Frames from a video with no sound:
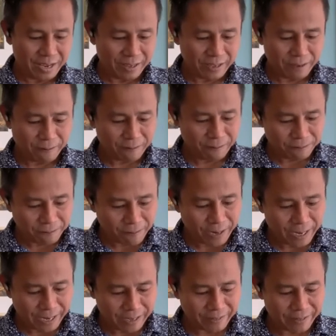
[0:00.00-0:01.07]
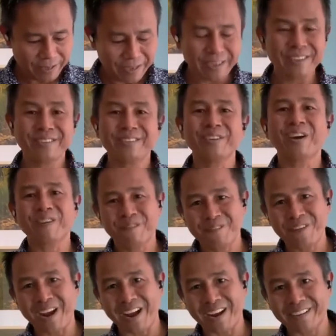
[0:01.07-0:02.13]
that faith is not
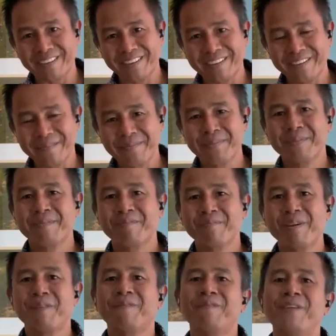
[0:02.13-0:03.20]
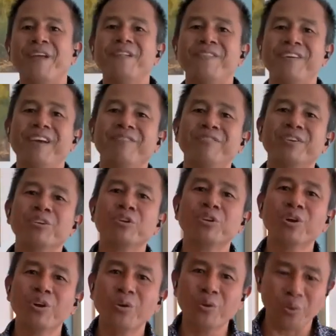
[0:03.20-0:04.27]
fact, but faith has to
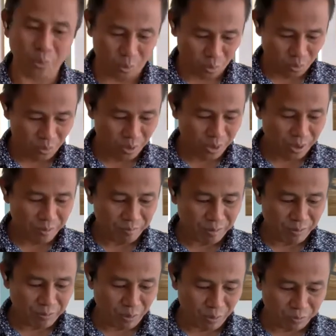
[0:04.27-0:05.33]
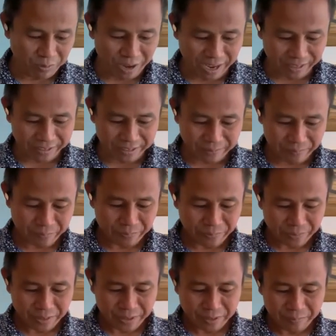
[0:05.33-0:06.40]
go before fact.
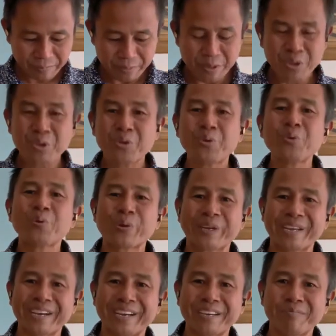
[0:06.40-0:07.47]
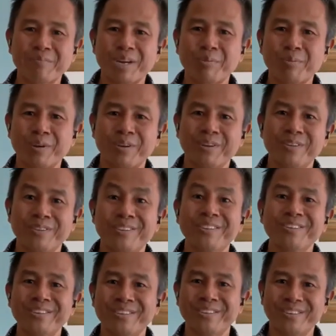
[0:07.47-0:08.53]
You and I, my brothers and
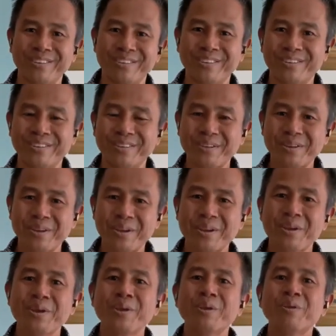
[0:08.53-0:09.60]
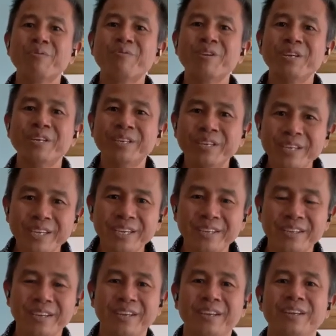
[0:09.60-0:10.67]
sisters, we need
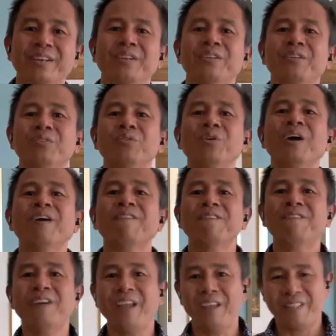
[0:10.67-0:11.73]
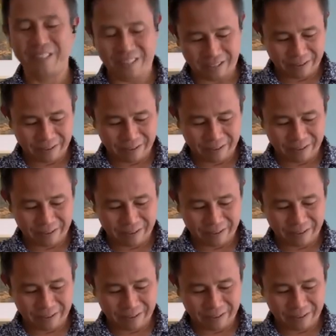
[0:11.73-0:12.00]
to have faith.